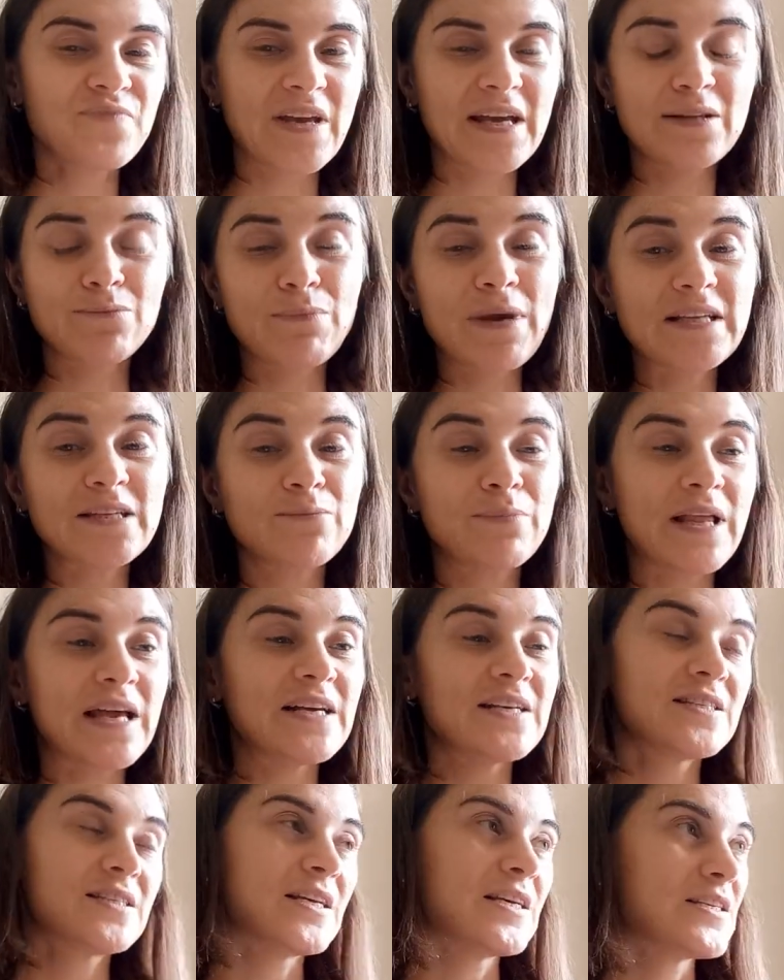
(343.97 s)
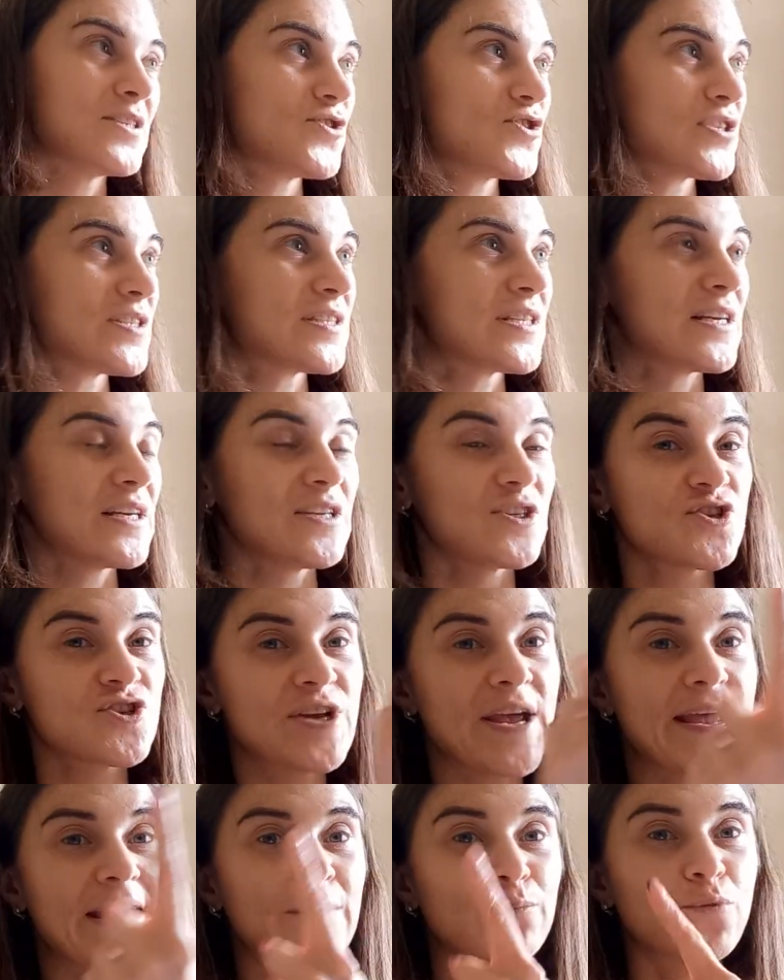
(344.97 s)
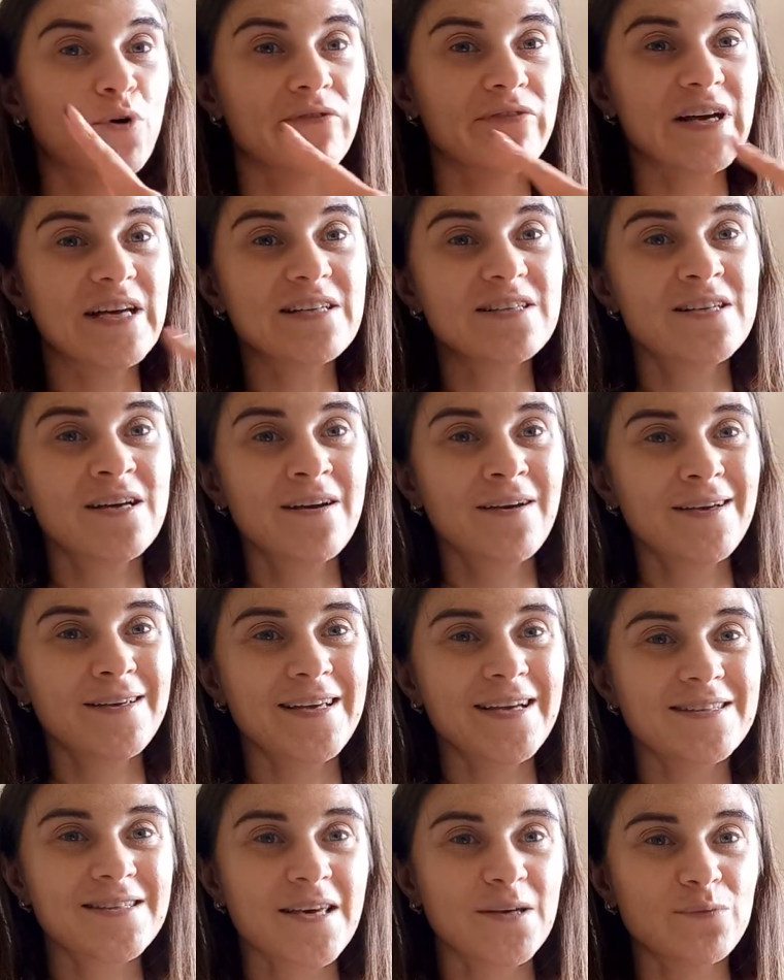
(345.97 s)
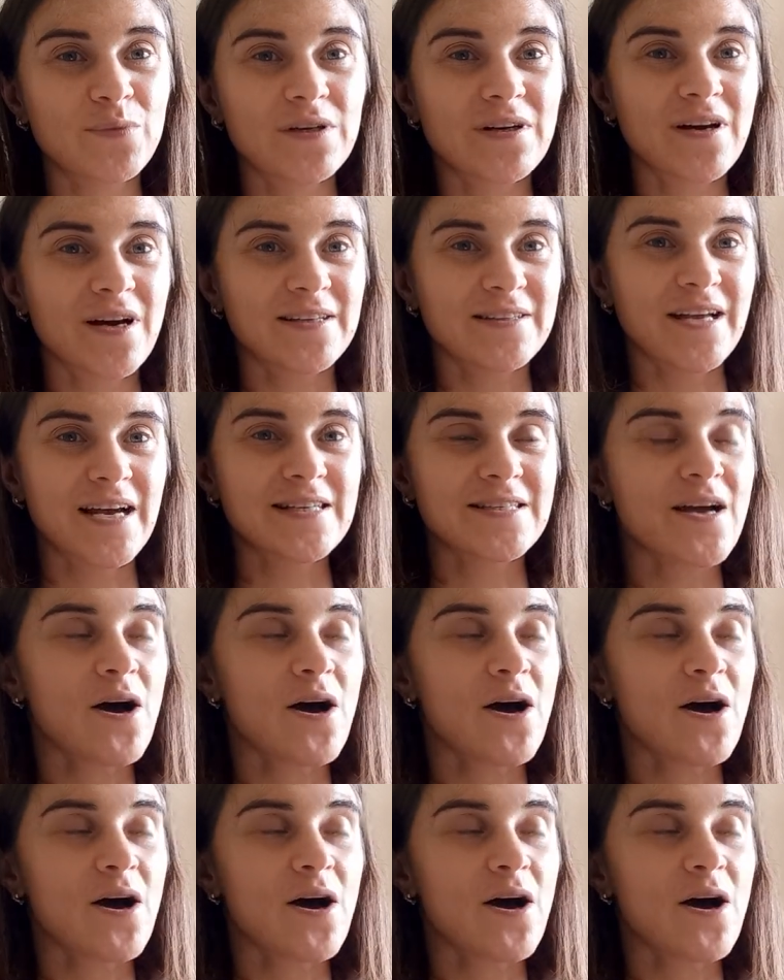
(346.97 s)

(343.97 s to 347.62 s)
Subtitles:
in many places, just the shape of it, yes, can be recognized.